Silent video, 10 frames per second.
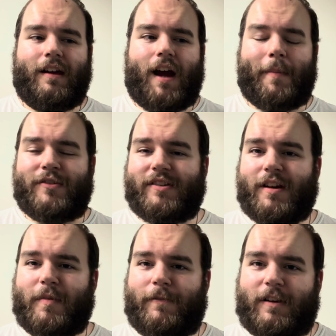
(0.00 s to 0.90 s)
I'm also
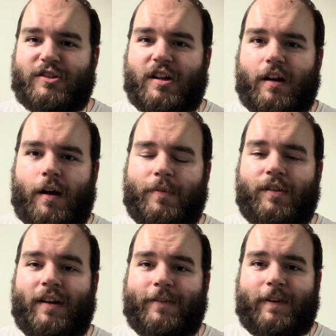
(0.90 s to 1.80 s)
going to be finishing up The
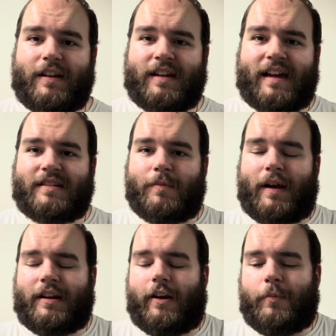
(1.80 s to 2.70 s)
Light Fantastic
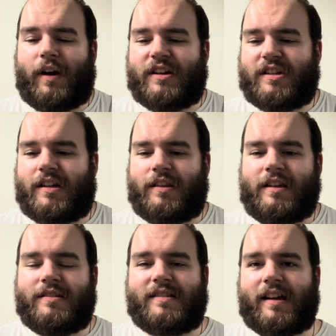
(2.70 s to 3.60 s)
by Terry Pratchett,
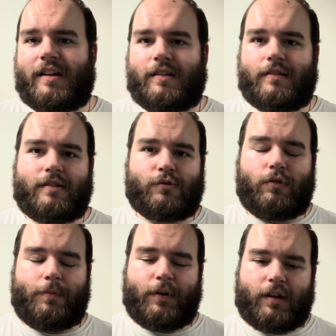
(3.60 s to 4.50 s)
the second
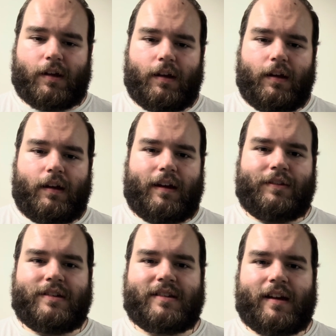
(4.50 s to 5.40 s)
Discworld book, and
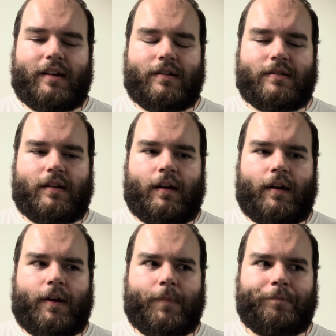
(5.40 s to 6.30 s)
the second
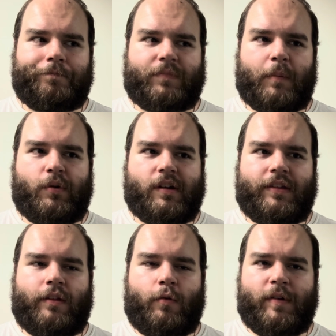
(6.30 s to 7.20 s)
book
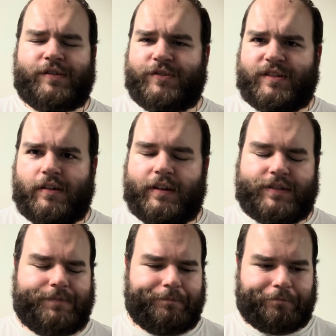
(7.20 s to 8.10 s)
in the Wizard
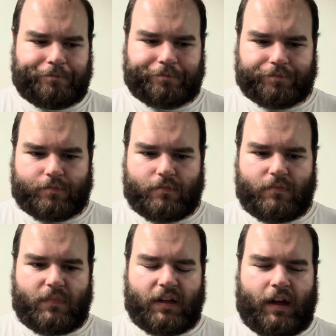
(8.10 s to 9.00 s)
series.
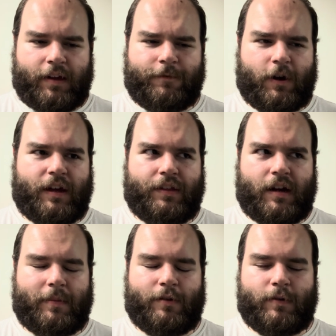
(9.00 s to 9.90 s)
I forget the
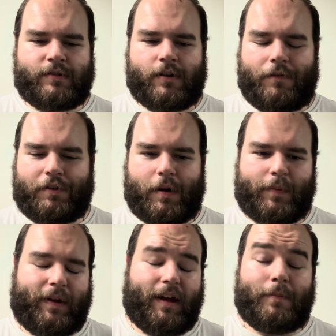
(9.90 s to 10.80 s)
name of the wizard off the top of
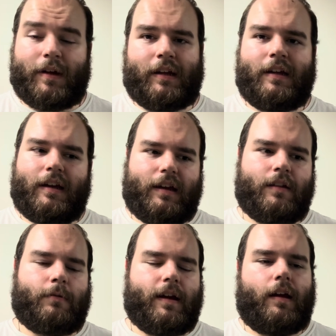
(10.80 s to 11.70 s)
my head, but
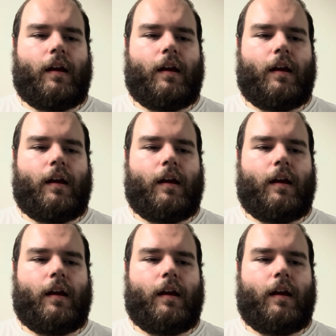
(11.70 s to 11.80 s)
either way,